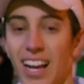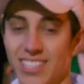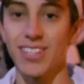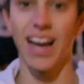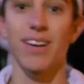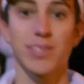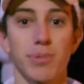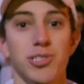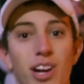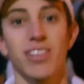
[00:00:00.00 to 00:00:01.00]
I still have some
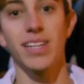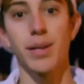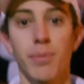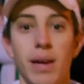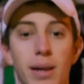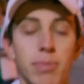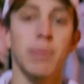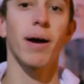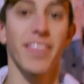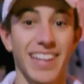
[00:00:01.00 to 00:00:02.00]
adrenaline in me
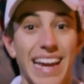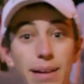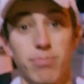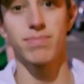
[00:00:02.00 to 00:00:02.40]
by the game.